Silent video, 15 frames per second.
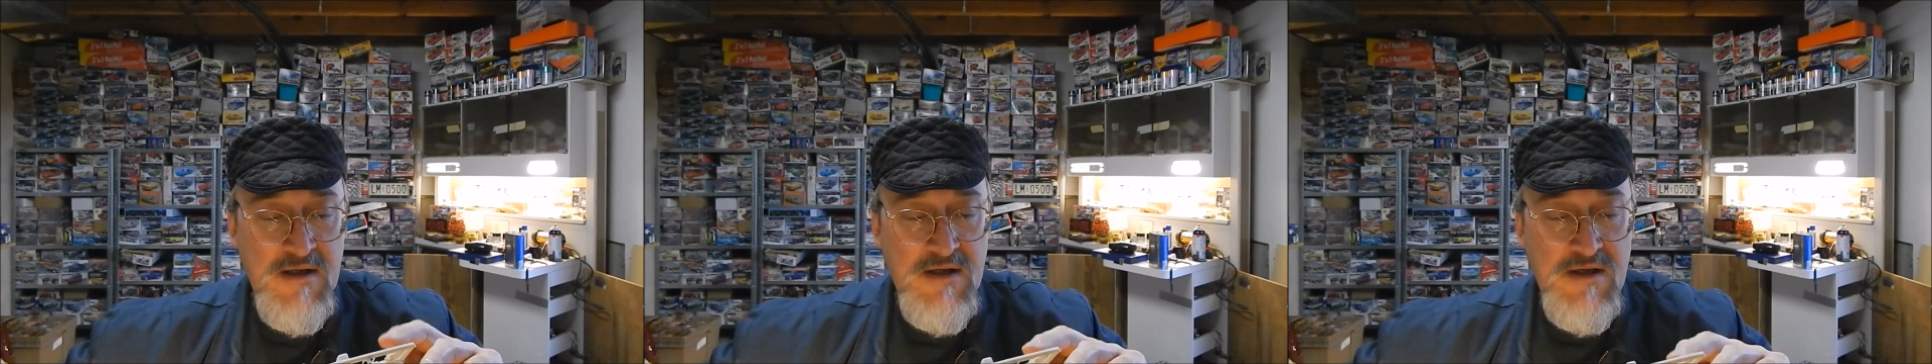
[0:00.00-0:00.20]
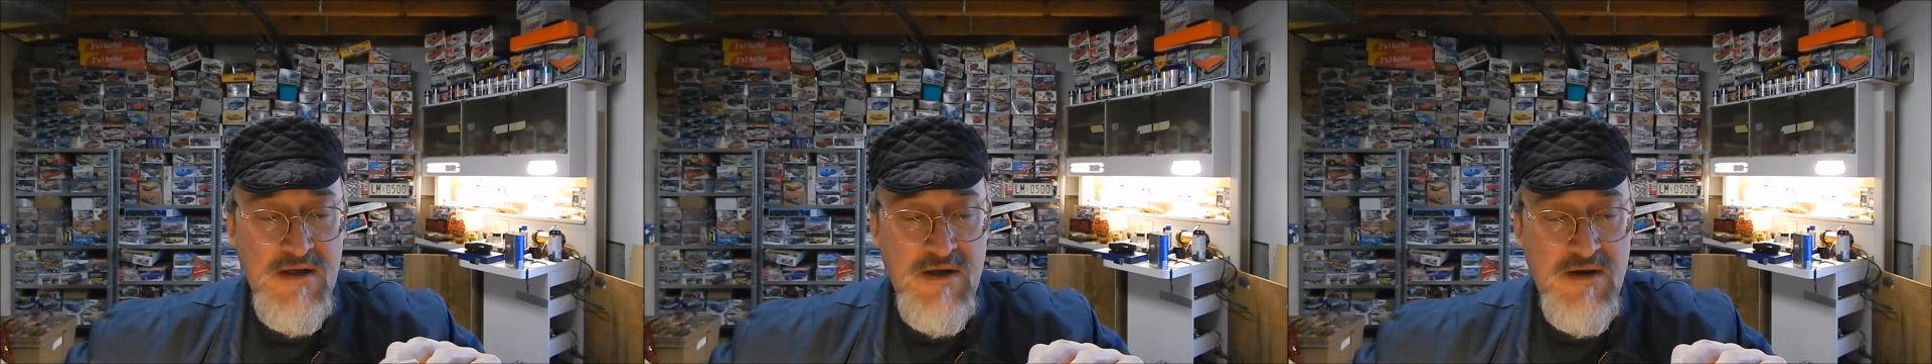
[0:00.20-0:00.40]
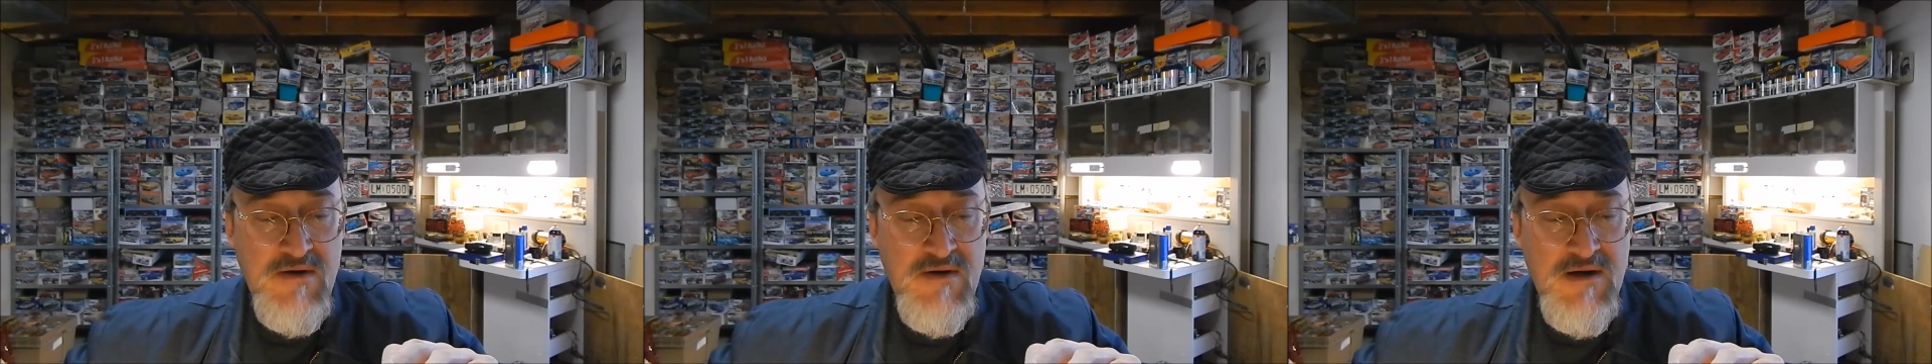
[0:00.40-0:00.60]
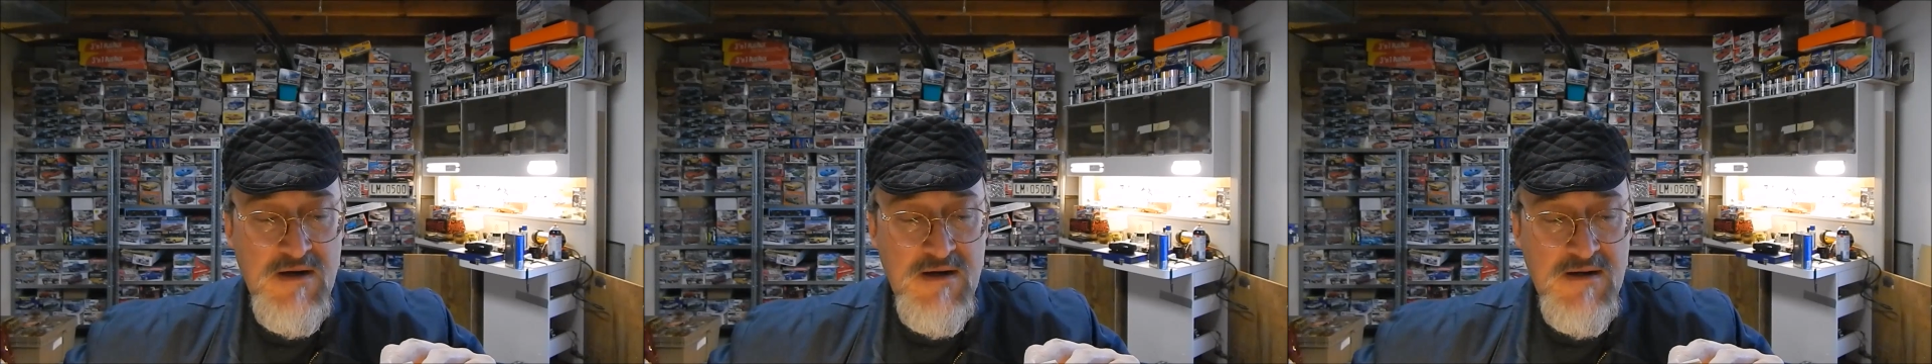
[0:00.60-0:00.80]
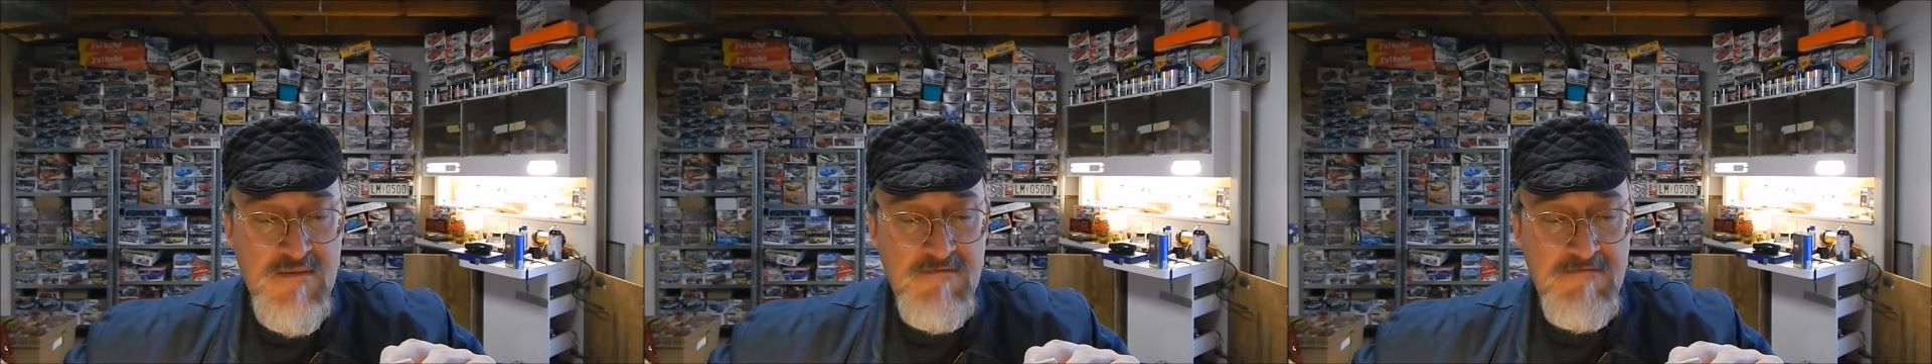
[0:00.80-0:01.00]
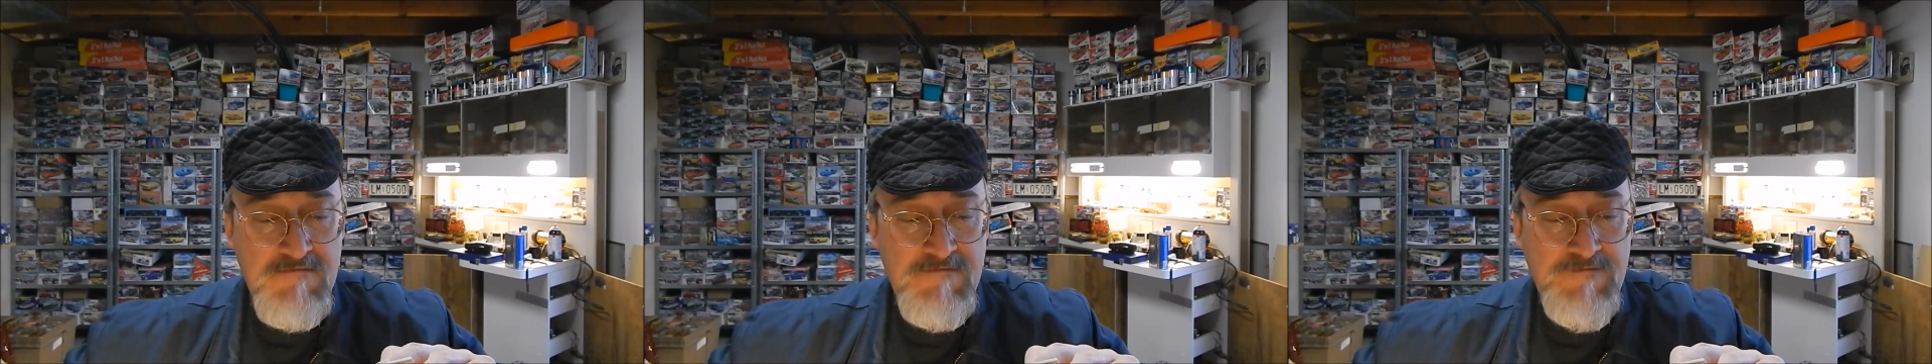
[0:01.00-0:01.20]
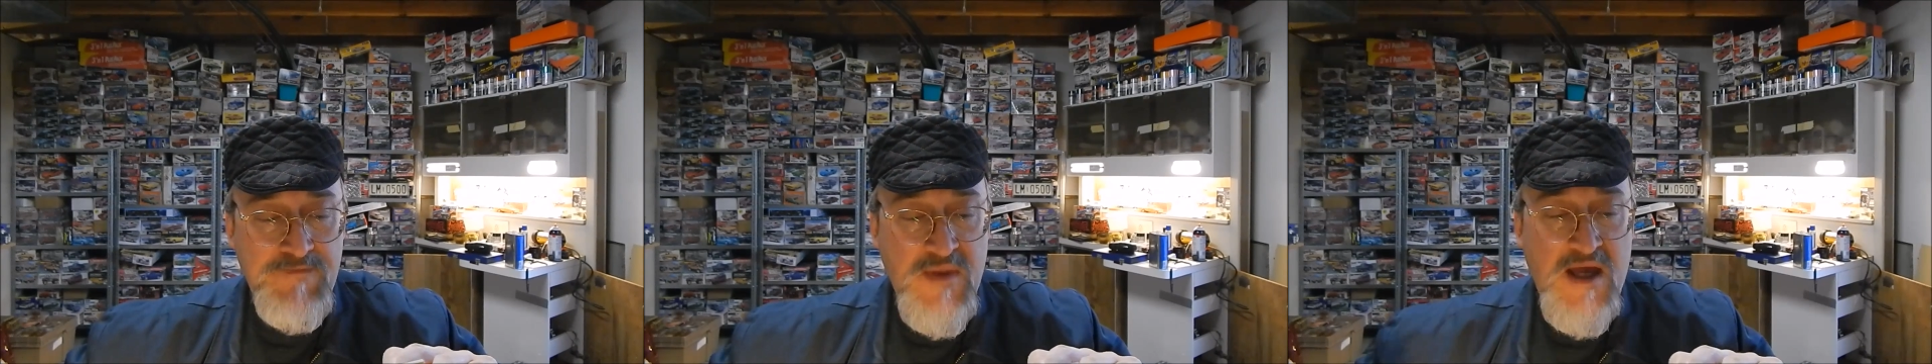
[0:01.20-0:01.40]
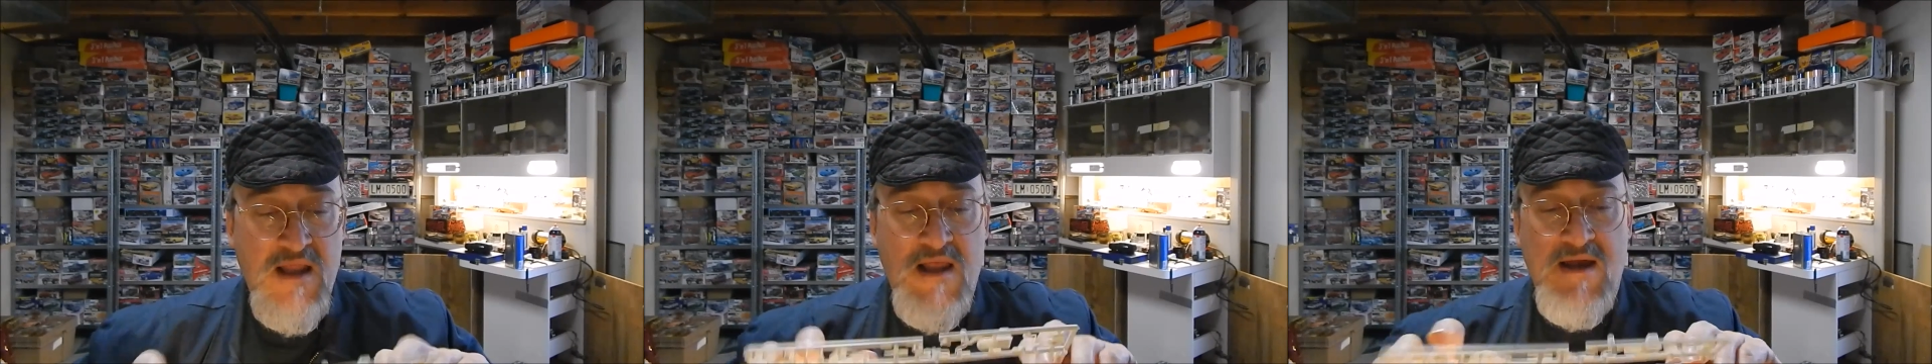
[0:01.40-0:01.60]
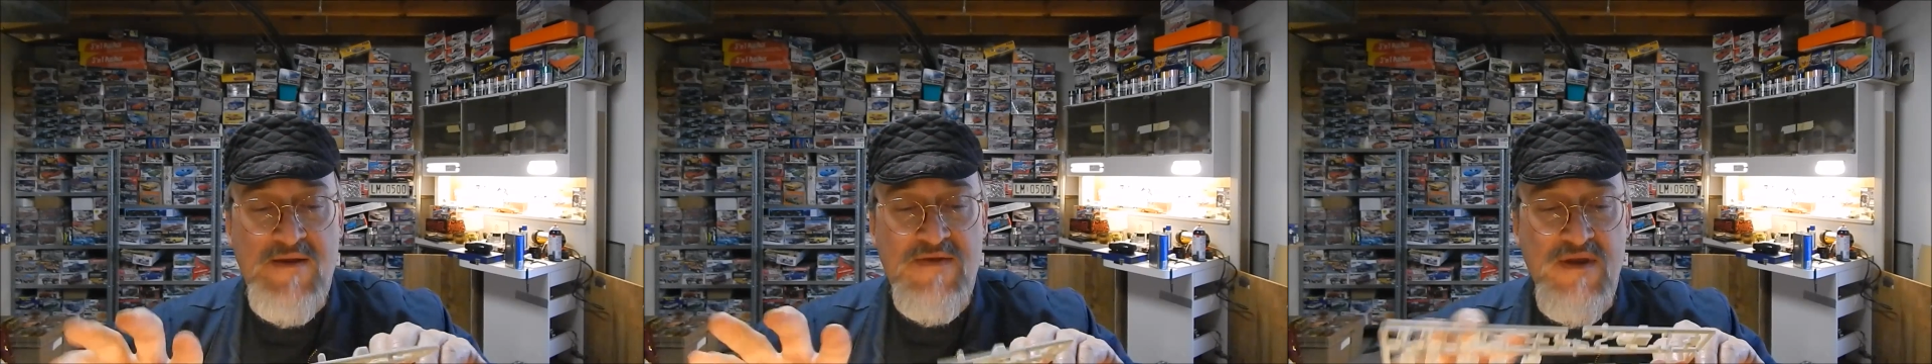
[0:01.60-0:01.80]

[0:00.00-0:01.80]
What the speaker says: I like